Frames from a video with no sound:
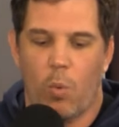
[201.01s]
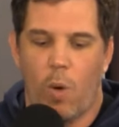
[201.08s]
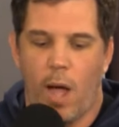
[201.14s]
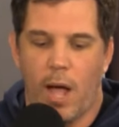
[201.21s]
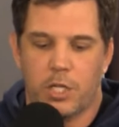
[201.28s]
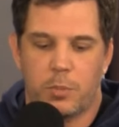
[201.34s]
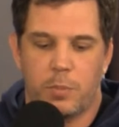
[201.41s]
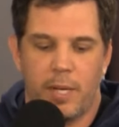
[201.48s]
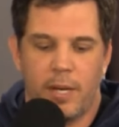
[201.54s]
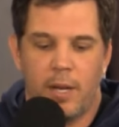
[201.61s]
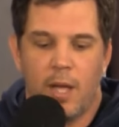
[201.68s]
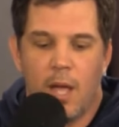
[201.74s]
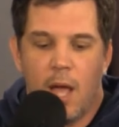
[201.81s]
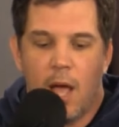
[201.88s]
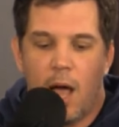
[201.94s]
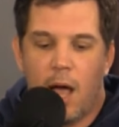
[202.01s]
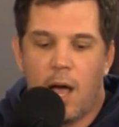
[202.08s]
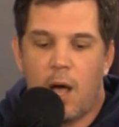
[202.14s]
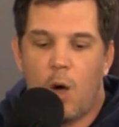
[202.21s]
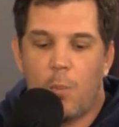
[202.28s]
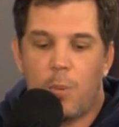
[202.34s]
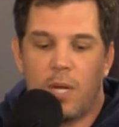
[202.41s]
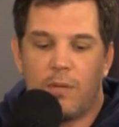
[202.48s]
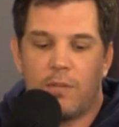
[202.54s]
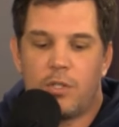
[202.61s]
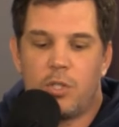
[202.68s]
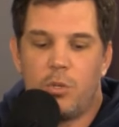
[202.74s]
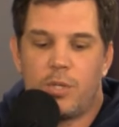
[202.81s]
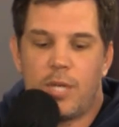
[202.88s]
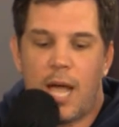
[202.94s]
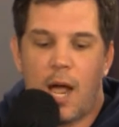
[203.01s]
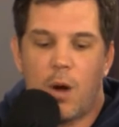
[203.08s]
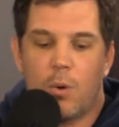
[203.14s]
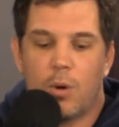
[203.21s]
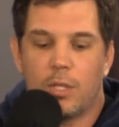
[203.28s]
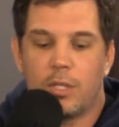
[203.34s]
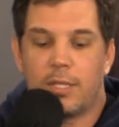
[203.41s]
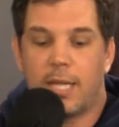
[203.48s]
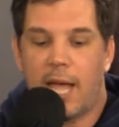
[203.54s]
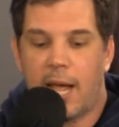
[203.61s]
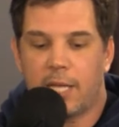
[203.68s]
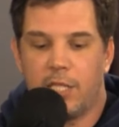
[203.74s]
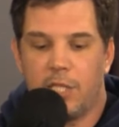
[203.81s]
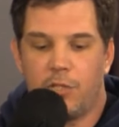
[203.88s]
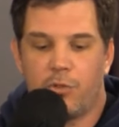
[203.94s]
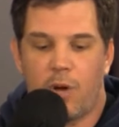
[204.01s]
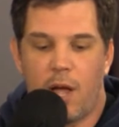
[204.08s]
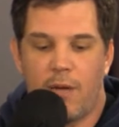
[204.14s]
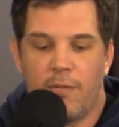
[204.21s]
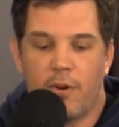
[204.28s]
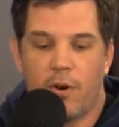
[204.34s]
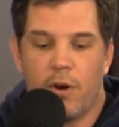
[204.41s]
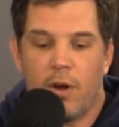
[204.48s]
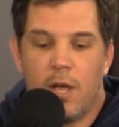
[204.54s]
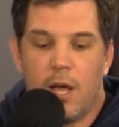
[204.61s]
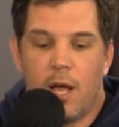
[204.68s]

Watchmen, uh, Opening of the Two Towers, Taxi Driver.